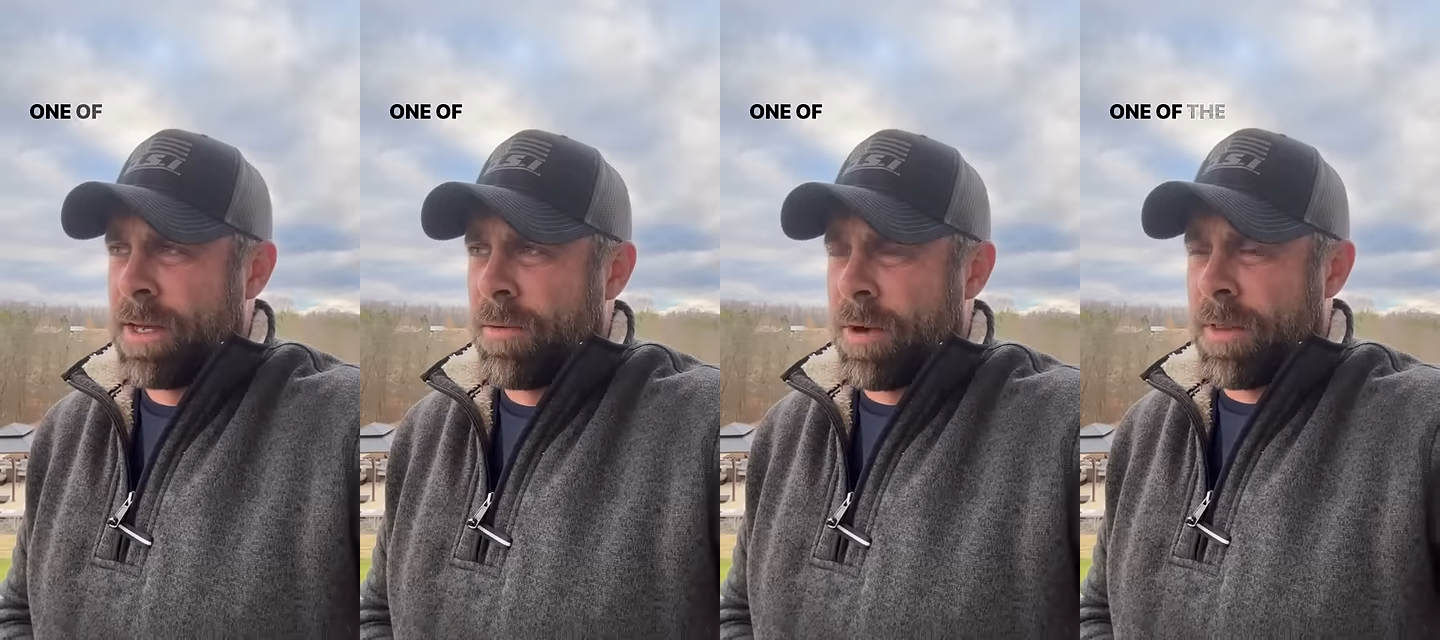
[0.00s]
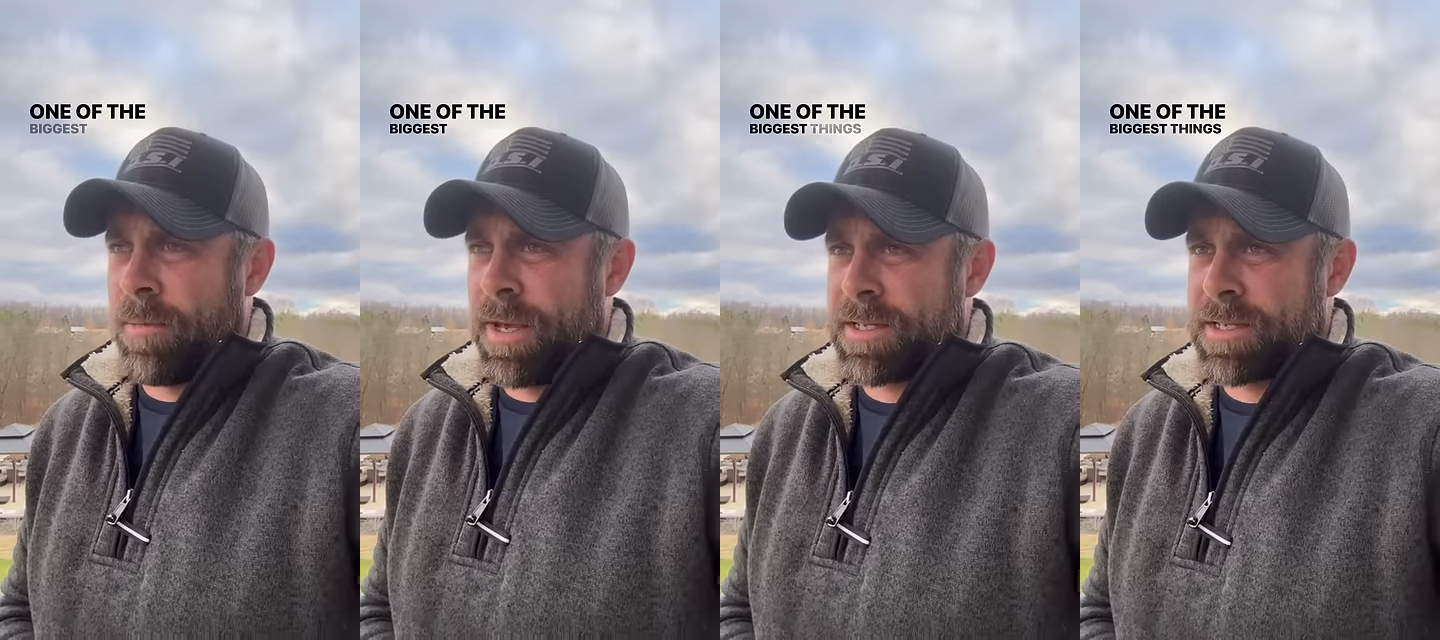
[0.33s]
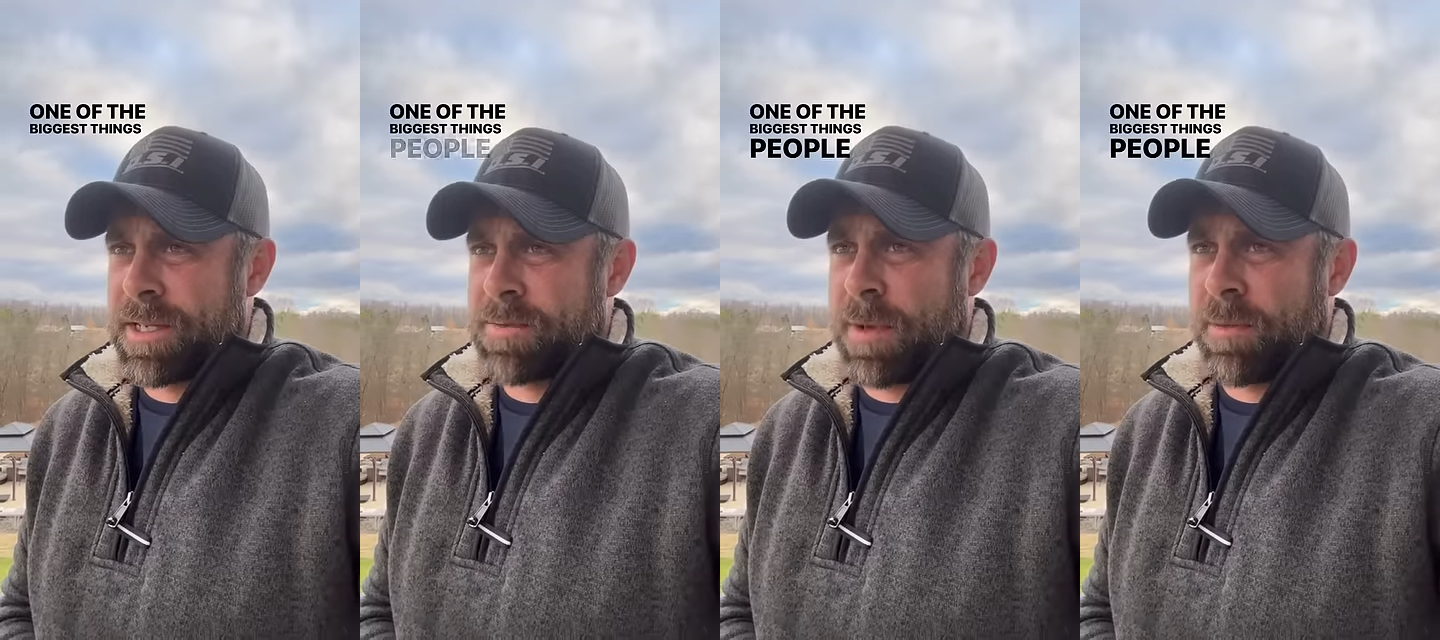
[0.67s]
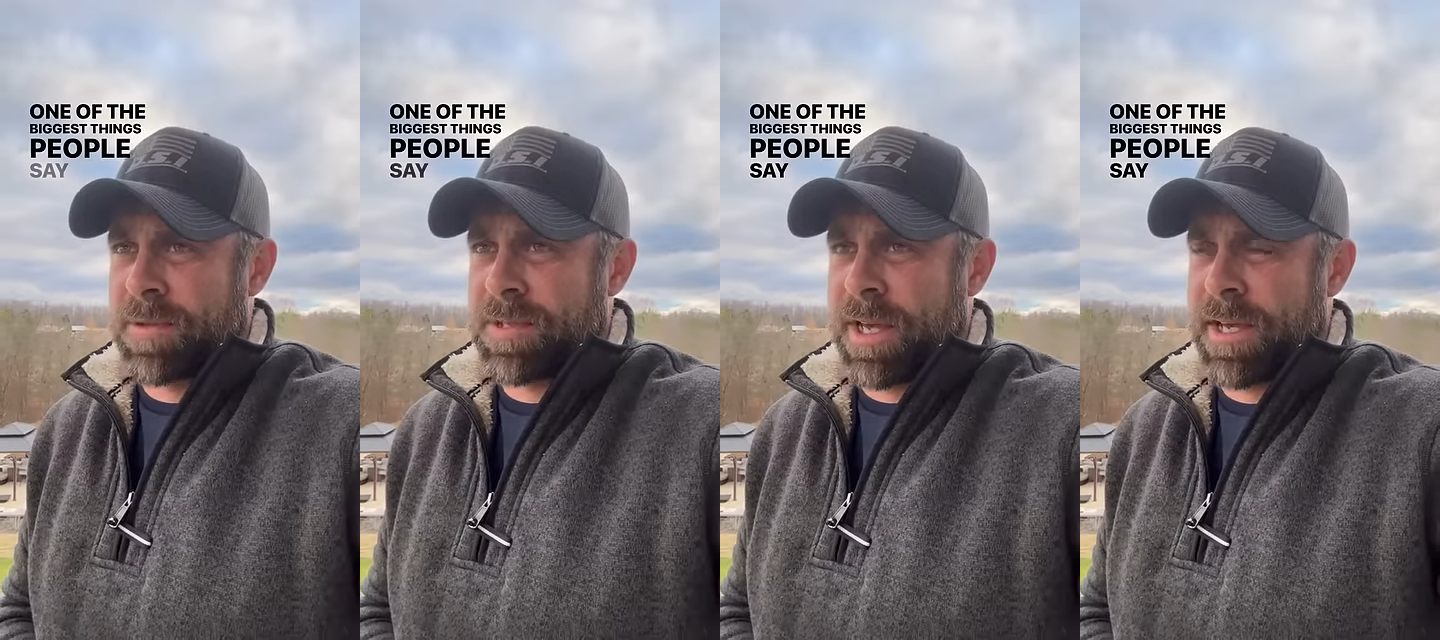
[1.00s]
One of the biggest things
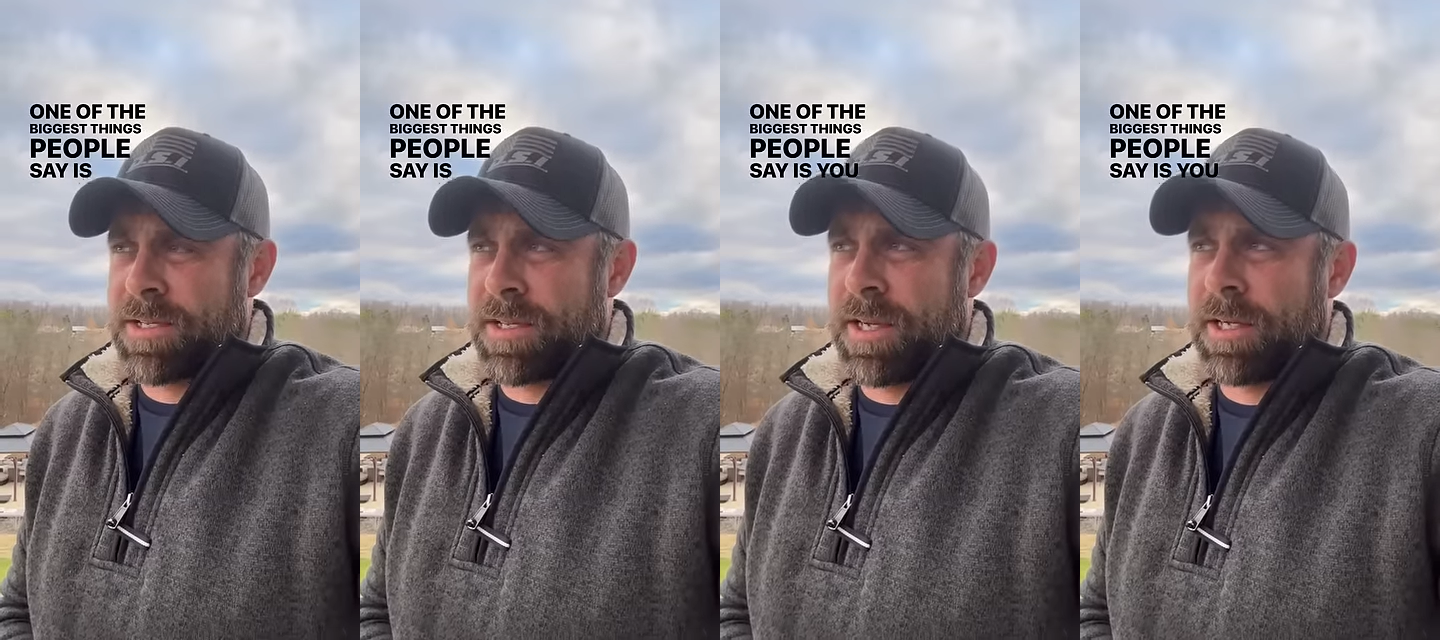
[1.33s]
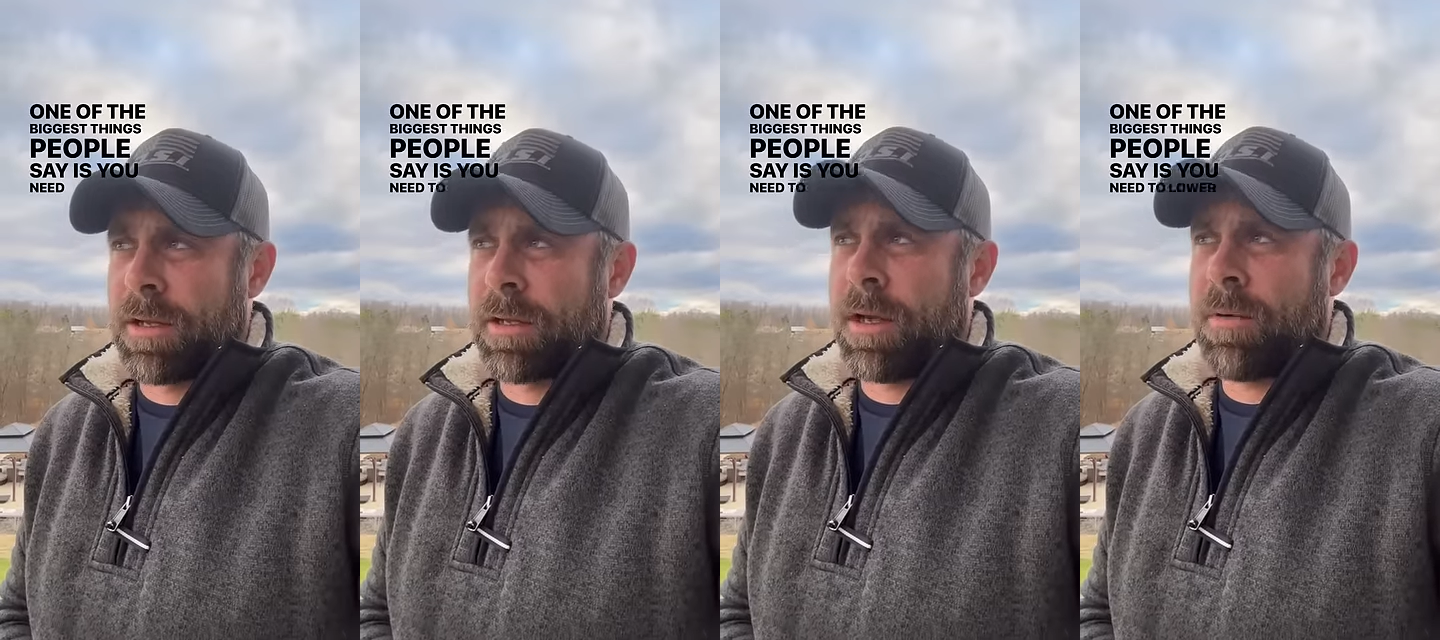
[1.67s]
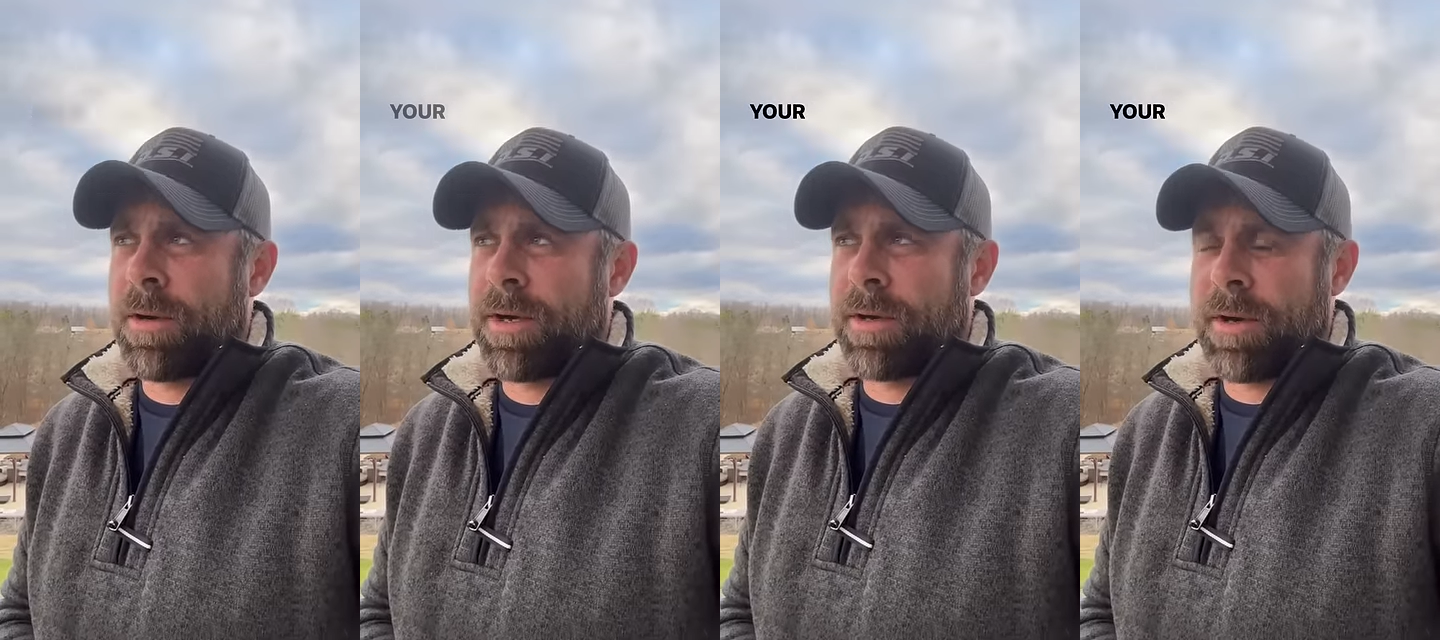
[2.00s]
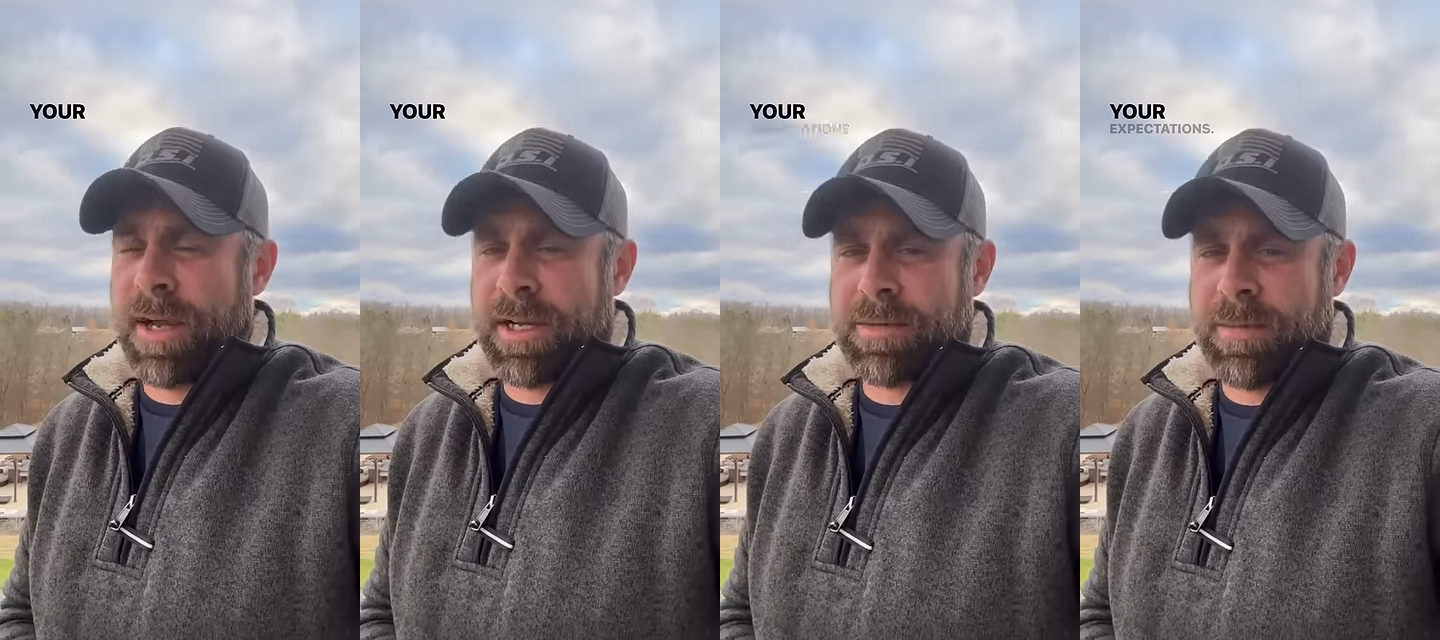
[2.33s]
people say is you need to lower your
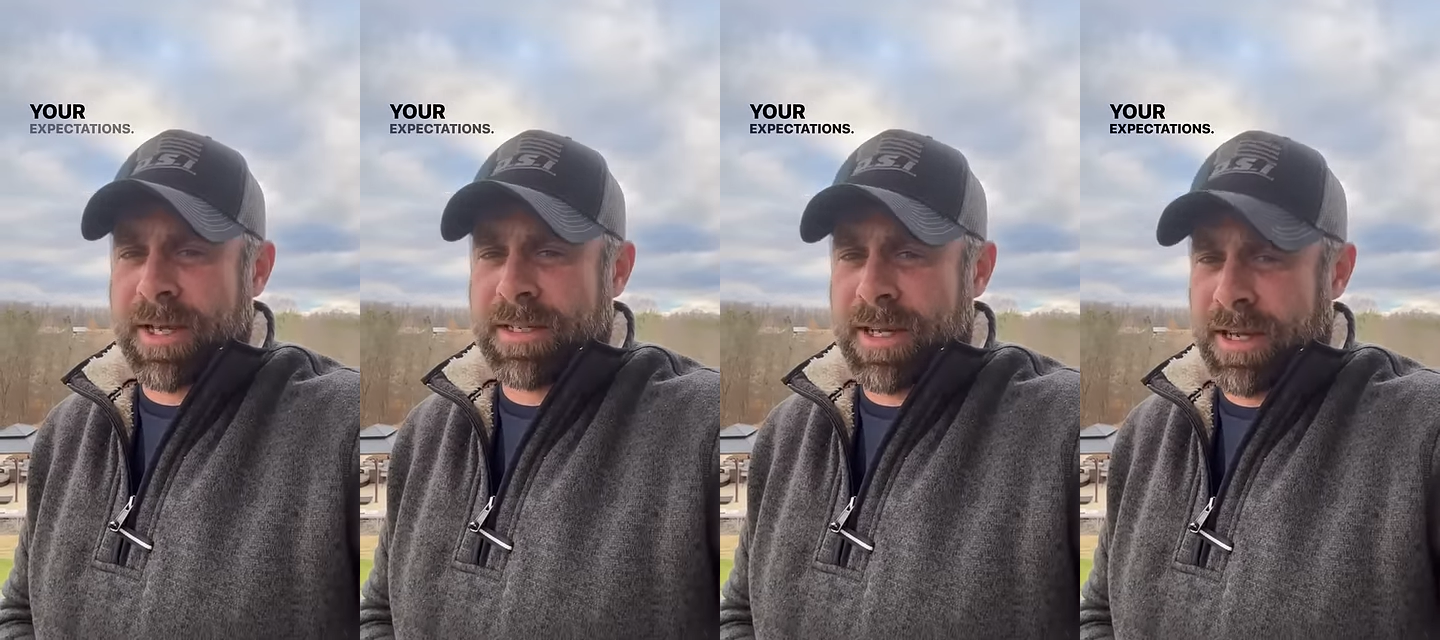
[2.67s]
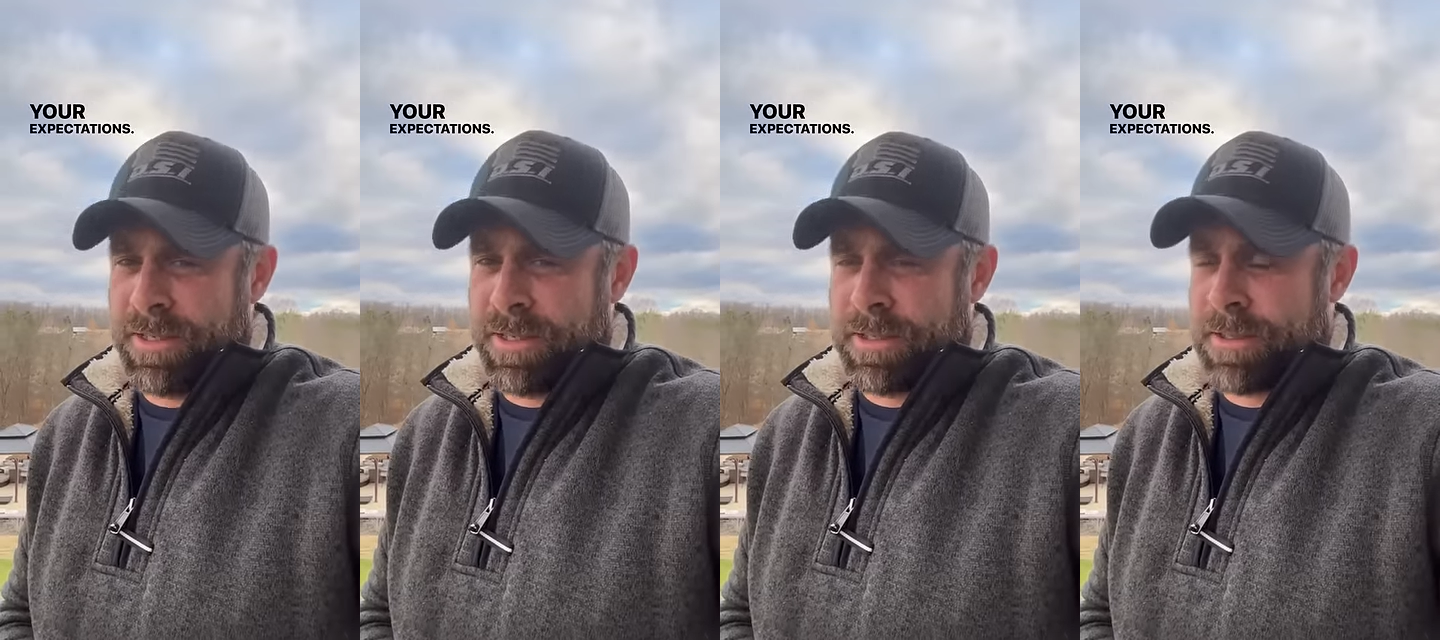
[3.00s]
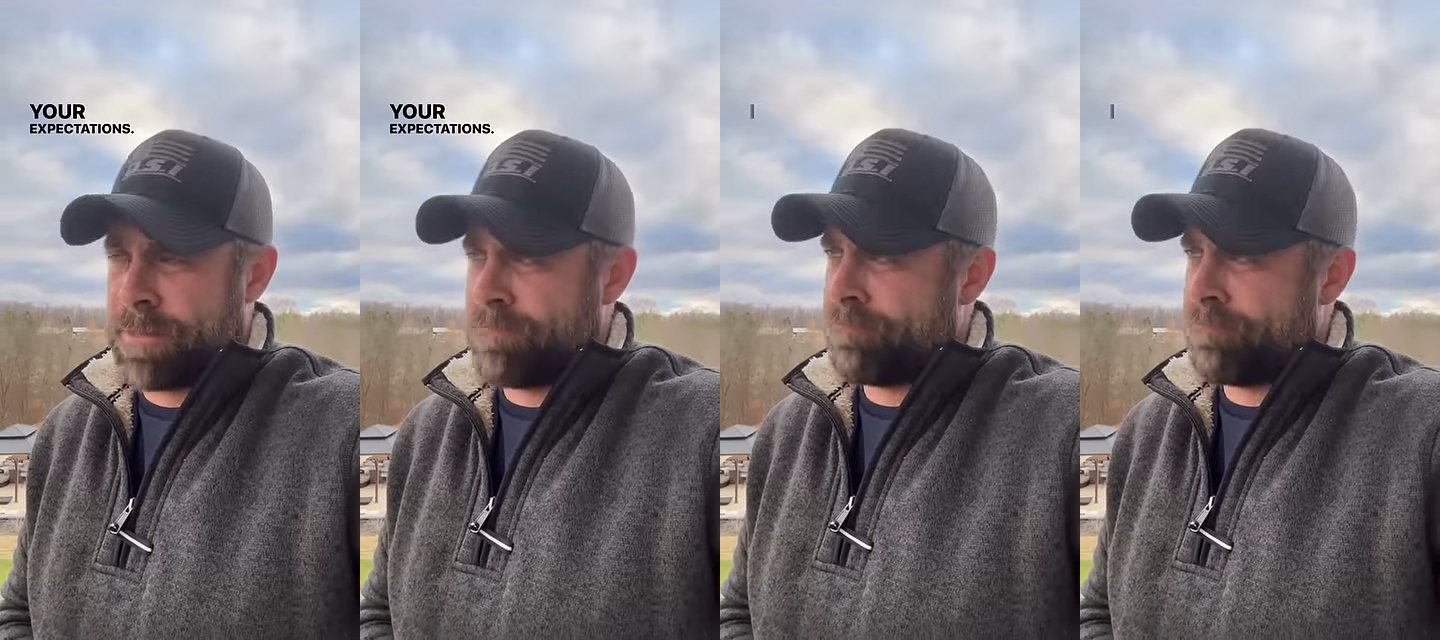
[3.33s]
expectations.